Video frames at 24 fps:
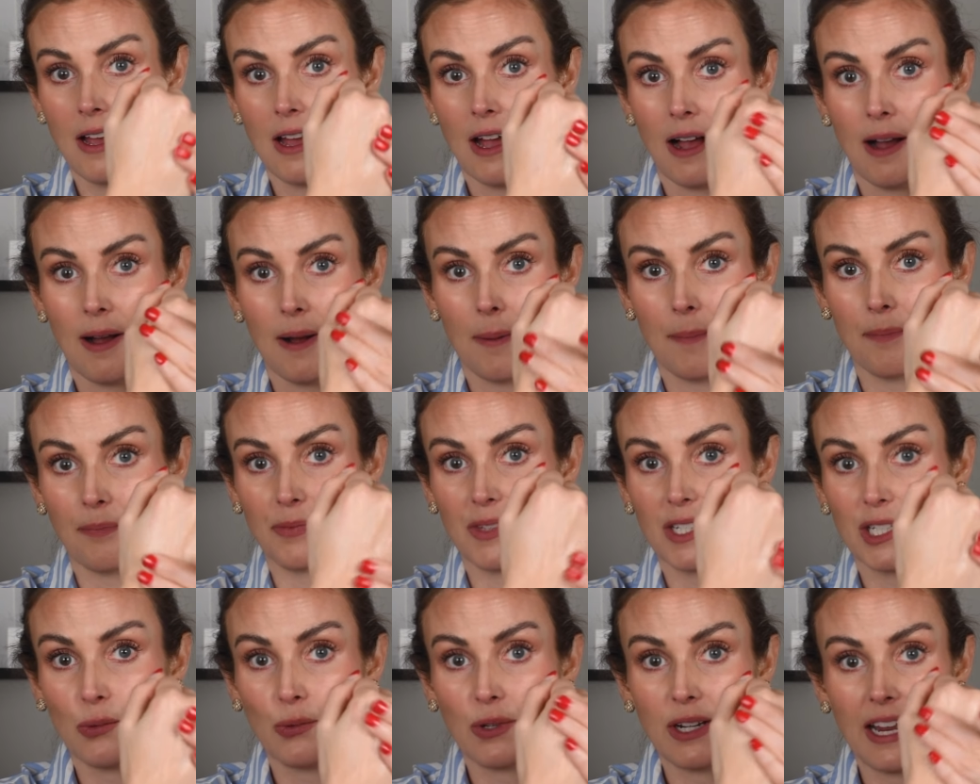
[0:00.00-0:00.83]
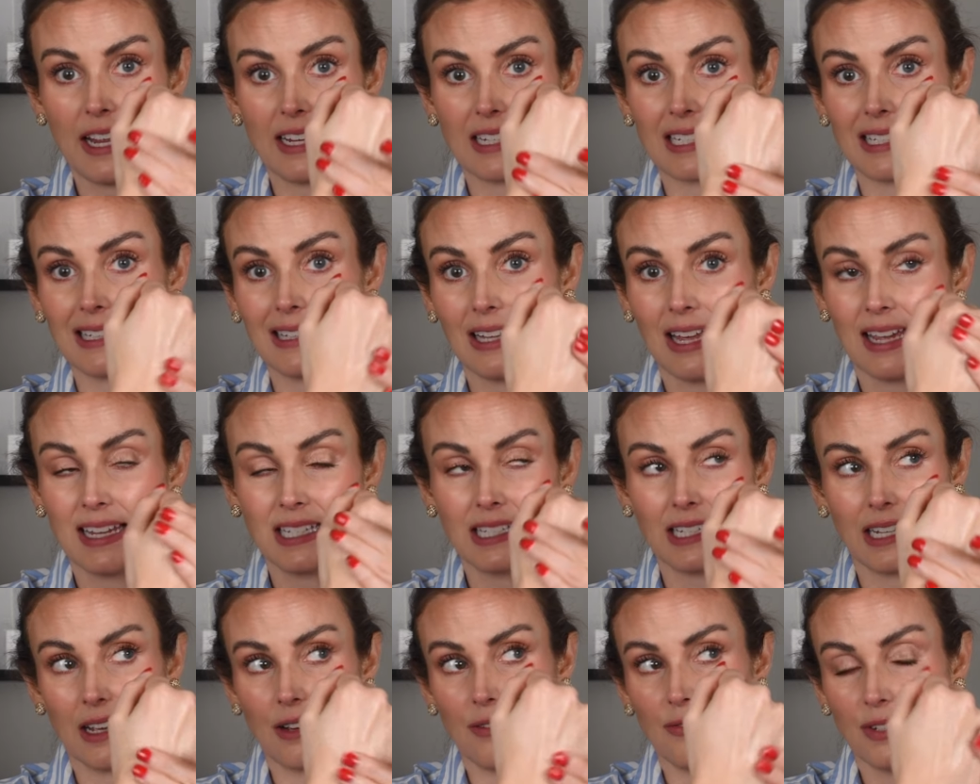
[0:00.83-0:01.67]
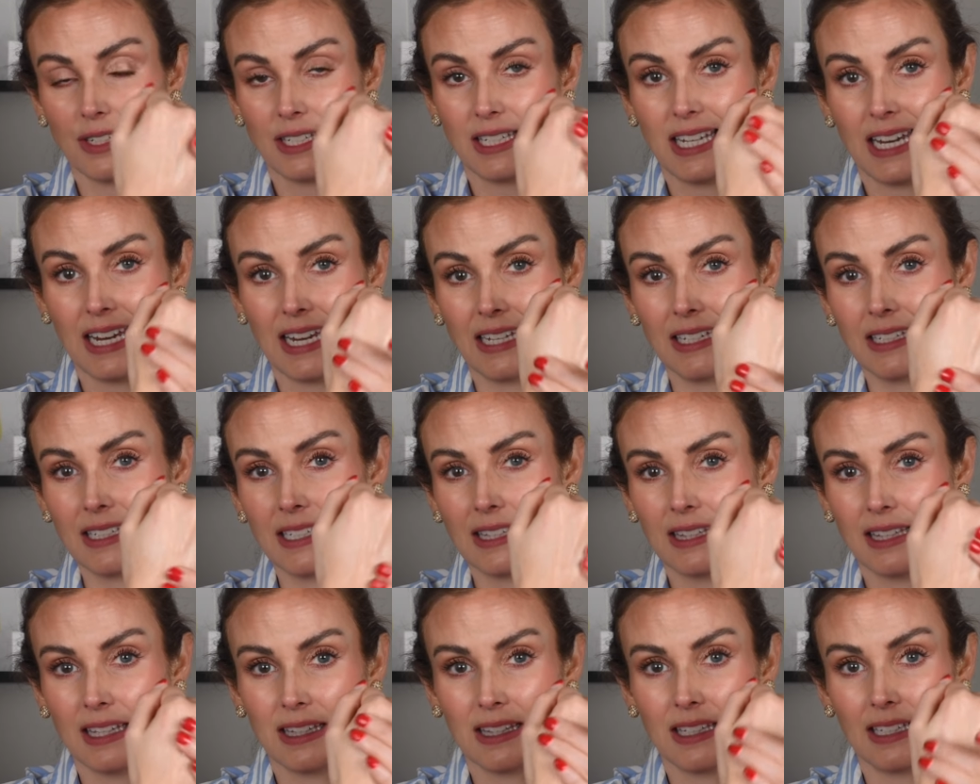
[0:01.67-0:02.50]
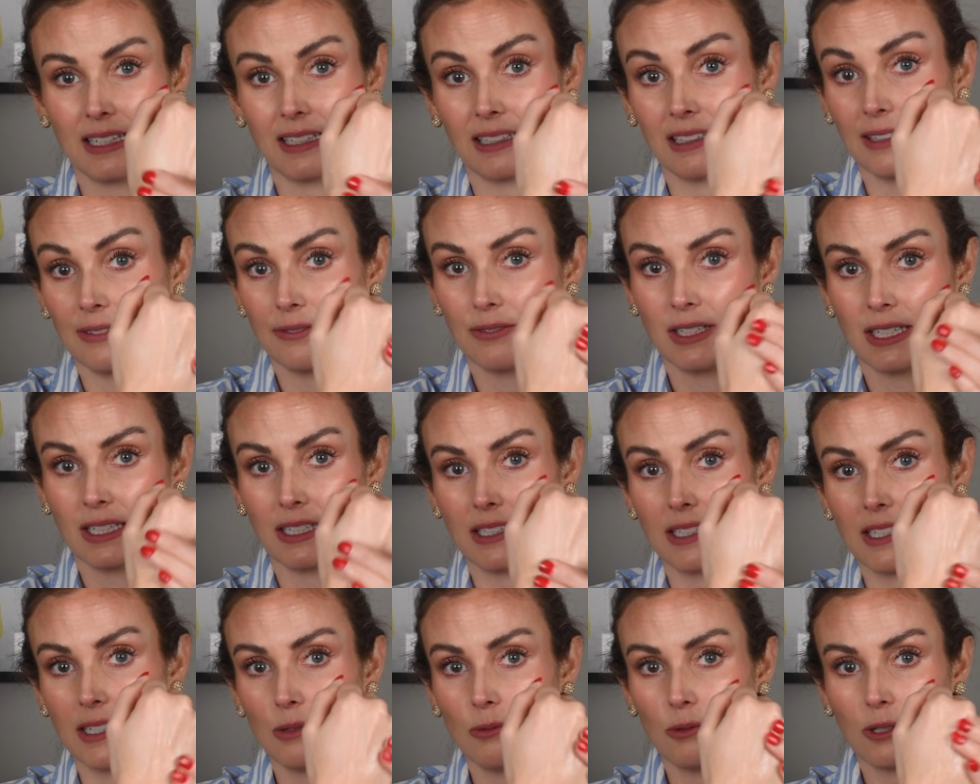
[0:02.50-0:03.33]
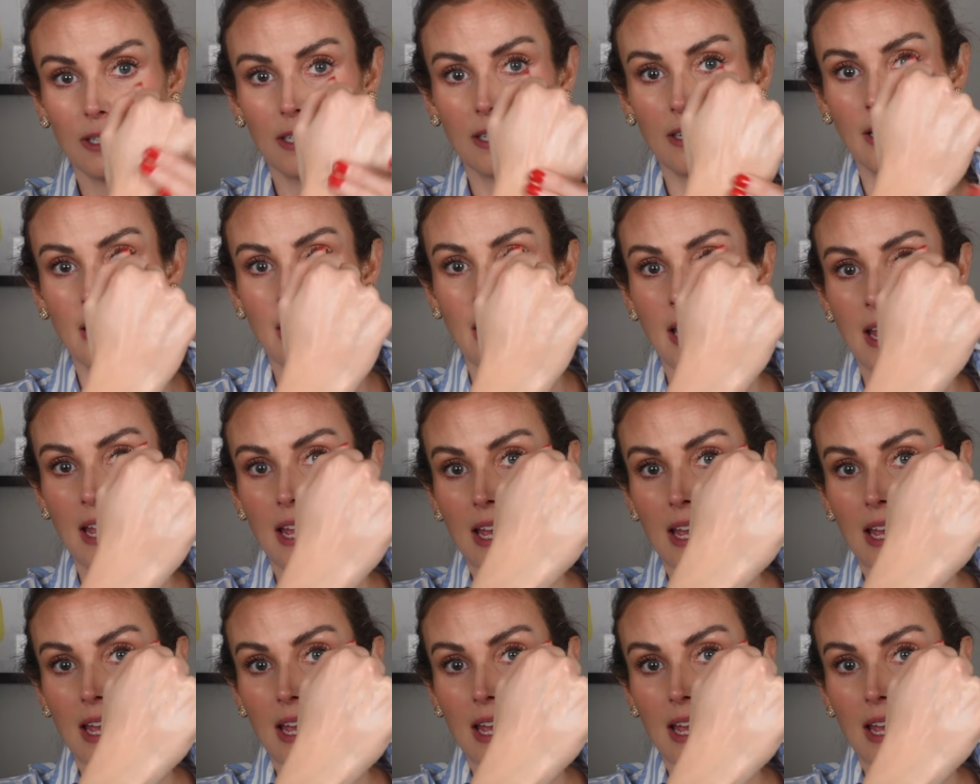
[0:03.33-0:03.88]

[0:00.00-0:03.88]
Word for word: Um, this one has less of a tint than the Live Tinted one.